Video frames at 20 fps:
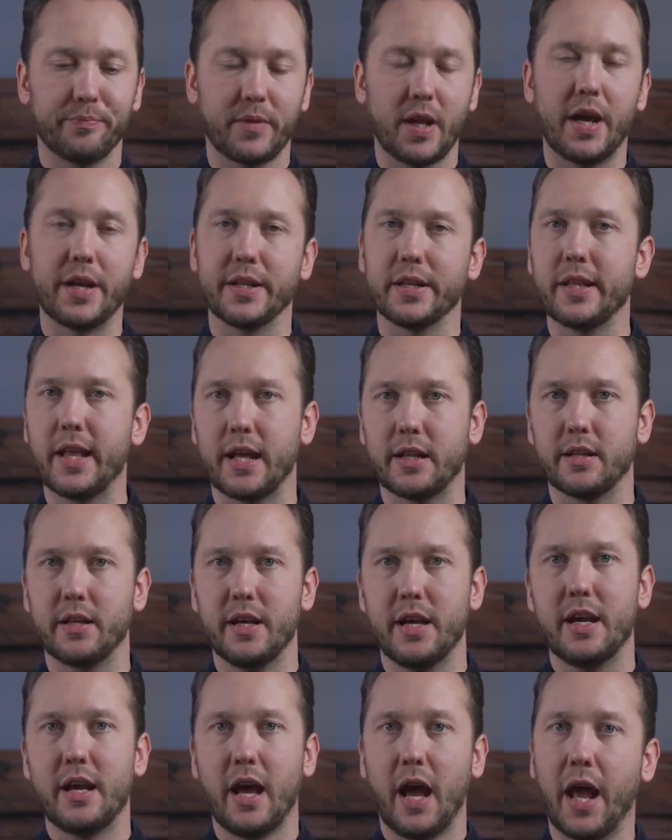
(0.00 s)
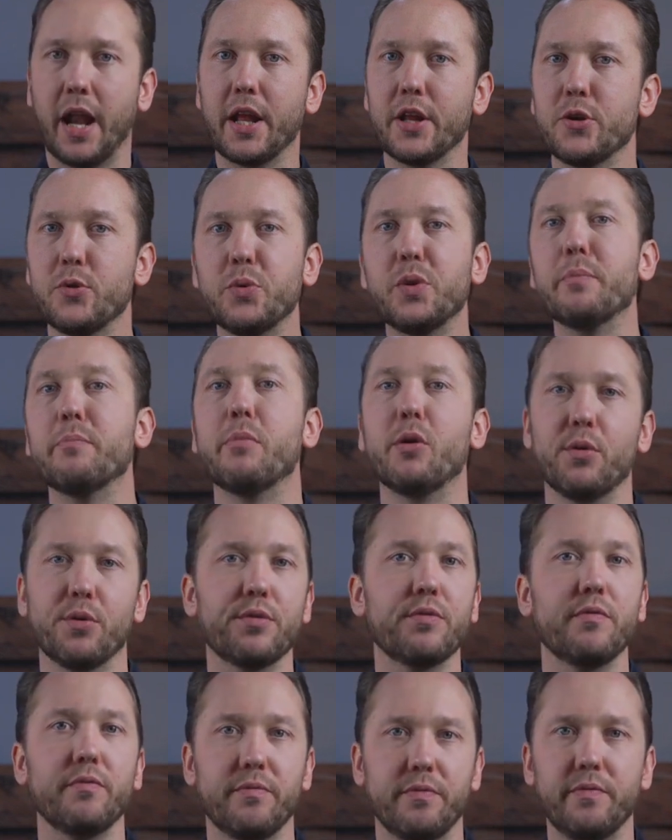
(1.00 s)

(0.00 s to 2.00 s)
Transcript: I did that, and I knew them both